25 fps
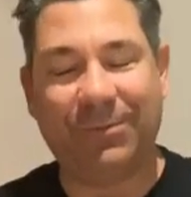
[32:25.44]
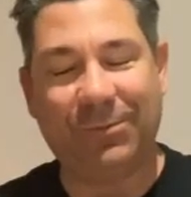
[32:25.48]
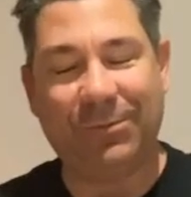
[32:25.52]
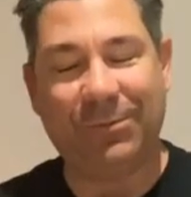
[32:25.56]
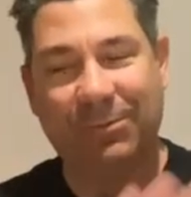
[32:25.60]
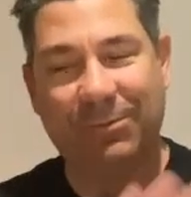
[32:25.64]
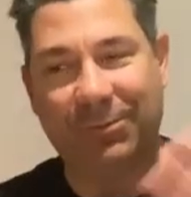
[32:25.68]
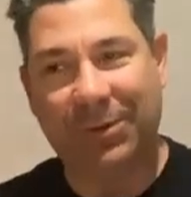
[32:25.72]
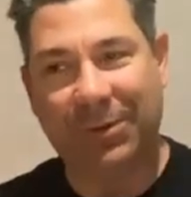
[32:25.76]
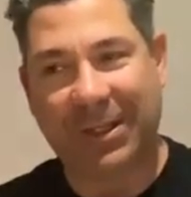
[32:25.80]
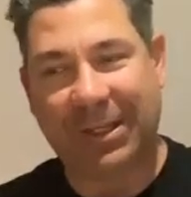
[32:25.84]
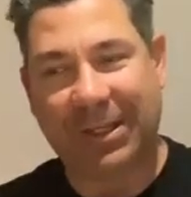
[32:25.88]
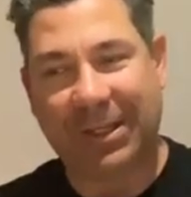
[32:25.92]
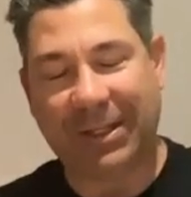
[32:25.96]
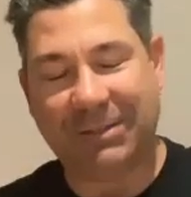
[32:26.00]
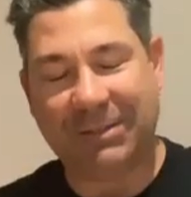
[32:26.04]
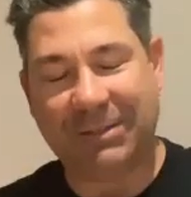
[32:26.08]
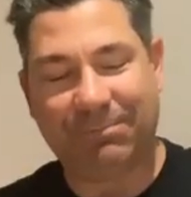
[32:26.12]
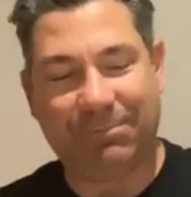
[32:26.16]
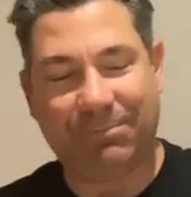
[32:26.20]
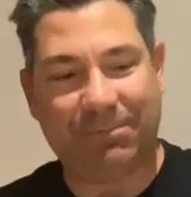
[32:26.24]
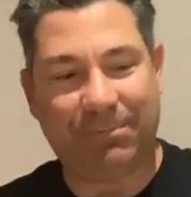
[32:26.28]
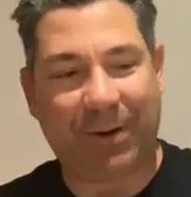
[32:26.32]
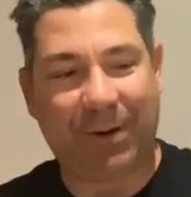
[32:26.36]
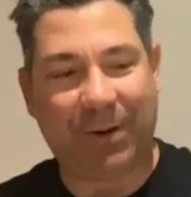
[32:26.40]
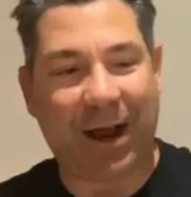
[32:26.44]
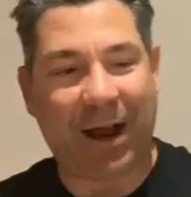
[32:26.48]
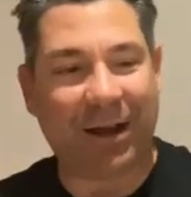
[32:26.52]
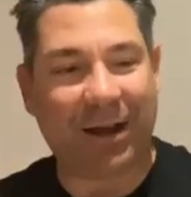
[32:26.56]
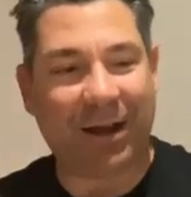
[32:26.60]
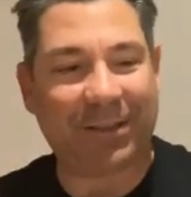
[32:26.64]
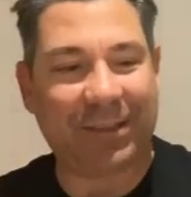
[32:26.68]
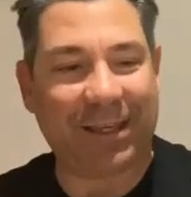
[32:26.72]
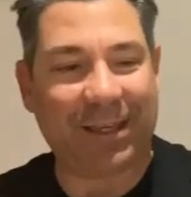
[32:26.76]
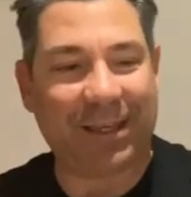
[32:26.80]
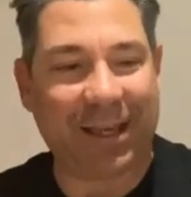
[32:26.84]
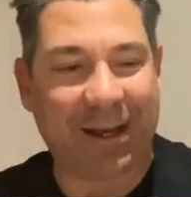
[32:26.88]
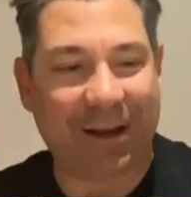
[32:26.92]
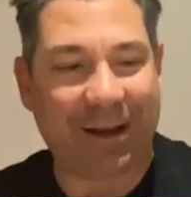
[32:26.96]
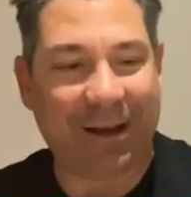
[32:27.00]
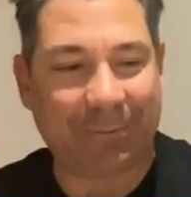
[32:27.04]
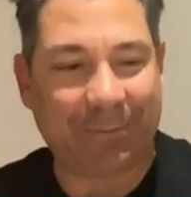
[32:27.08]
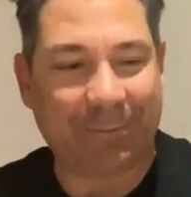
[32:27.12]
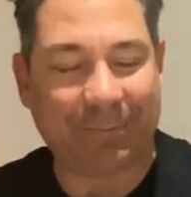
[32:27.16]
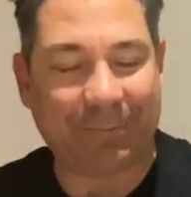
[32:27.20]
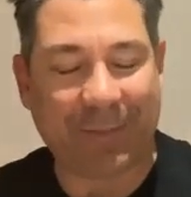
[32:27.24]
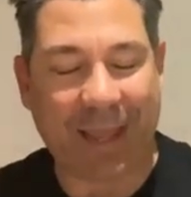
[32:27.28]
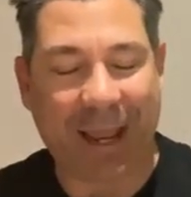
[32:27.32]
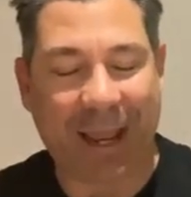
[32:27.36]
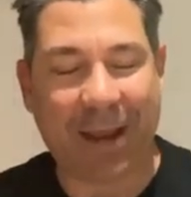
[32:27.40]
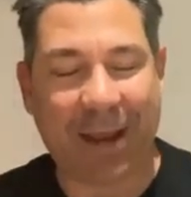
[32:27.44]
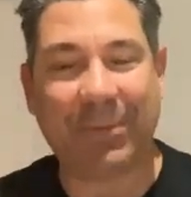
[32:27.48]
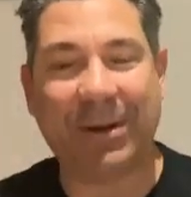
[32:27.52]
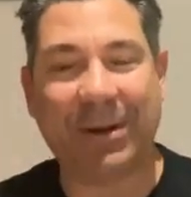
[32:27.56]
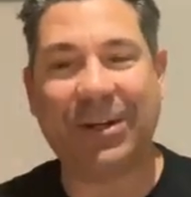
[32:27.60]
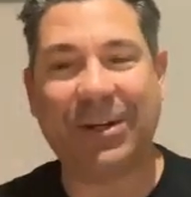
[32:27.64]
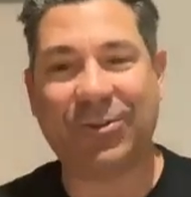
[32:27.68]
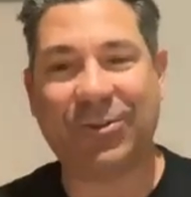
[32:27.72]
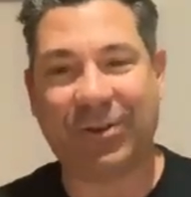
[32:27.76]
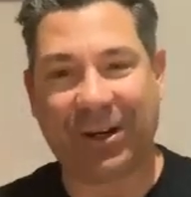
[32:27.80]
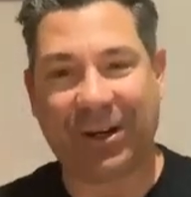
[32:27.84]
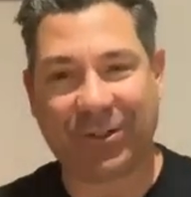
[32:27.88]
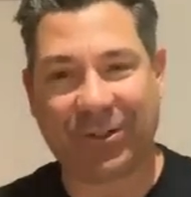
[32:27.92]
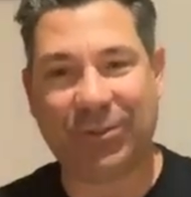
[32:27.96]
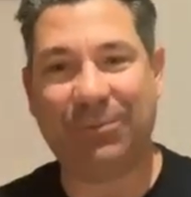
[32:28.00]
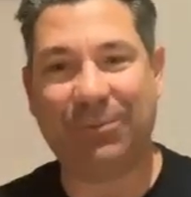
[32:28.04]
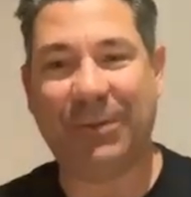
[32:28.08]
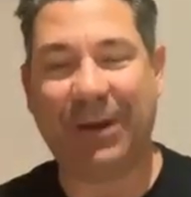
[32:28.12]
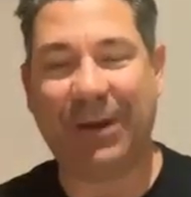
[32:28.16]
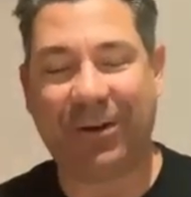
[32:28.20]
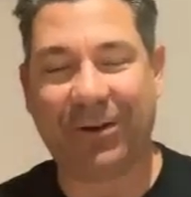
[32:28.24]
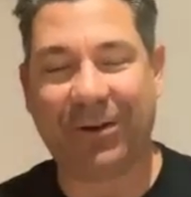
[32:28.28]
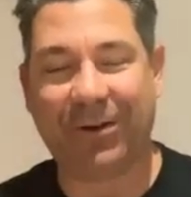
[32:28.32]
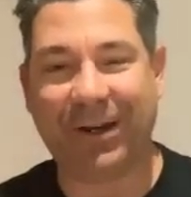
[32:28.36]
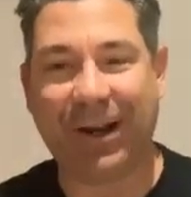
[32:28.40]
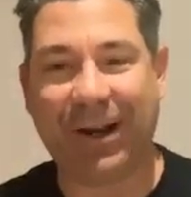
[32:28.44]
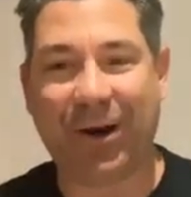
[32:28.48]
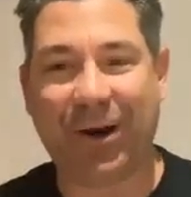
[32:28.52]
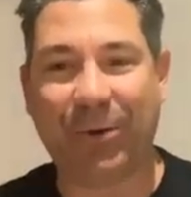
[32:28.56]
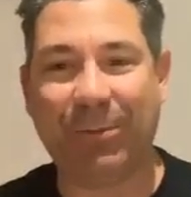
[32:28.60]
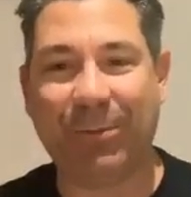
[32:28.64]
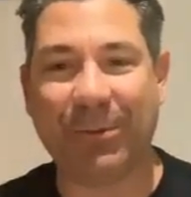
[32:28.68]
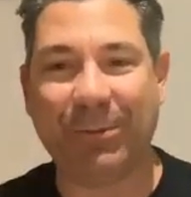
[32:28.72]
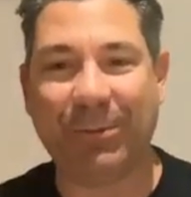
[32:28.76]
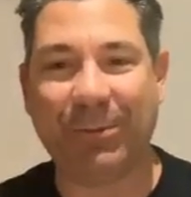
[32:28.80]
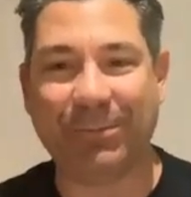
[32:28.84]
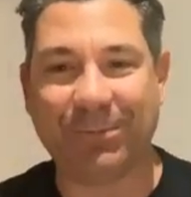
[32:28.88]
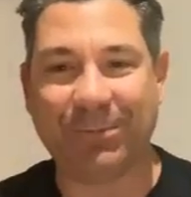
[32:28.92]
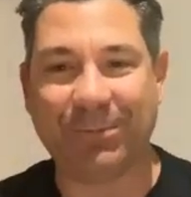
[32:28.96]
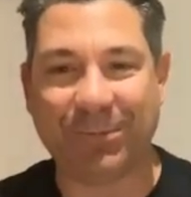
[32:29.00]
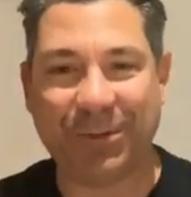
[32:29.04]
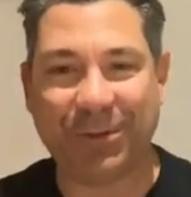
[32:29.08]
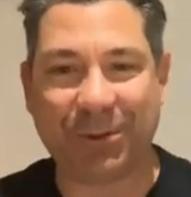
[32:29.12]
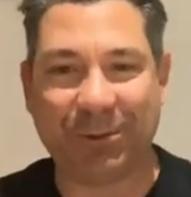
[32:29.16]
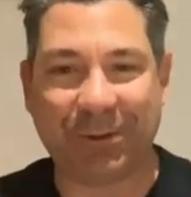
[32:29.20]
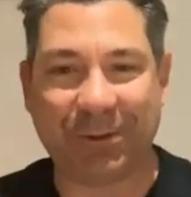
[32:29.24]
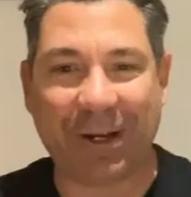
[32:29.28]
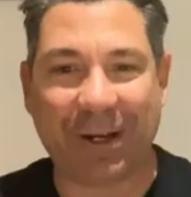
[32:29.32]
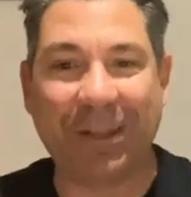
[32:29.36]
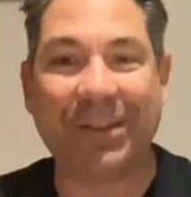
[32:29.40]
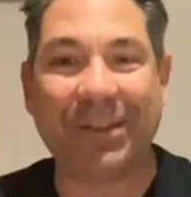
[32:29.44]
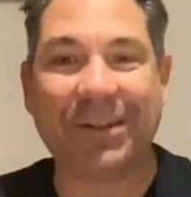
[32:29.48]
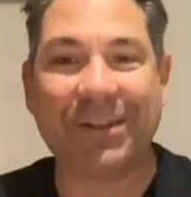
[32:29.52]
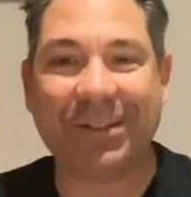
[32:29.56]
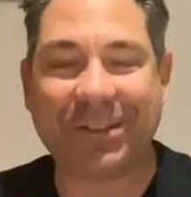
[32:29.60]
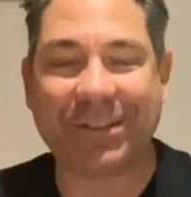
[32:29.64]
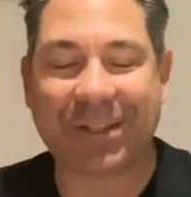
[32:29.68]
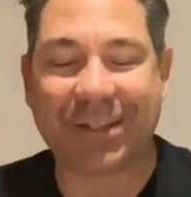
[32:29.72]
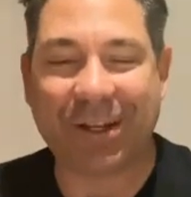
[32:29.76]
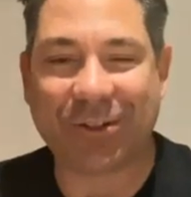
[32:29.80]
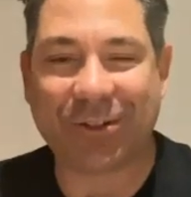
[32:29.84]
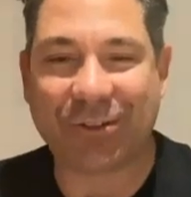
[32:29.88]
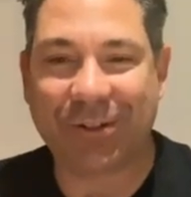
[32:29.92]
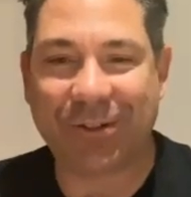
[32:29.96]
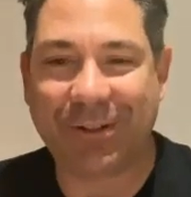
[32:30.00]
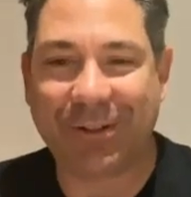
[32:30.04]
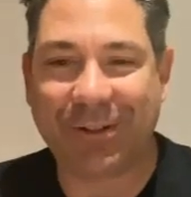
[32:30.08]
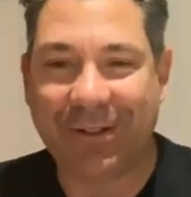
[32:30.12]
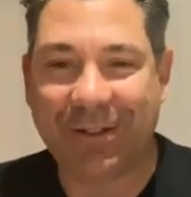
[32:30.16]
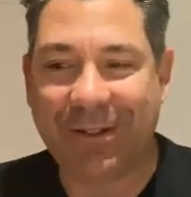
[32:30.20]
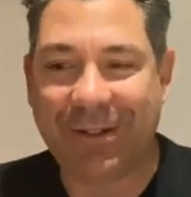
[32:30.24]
We can park the how many tracks should be on an album to another discussion.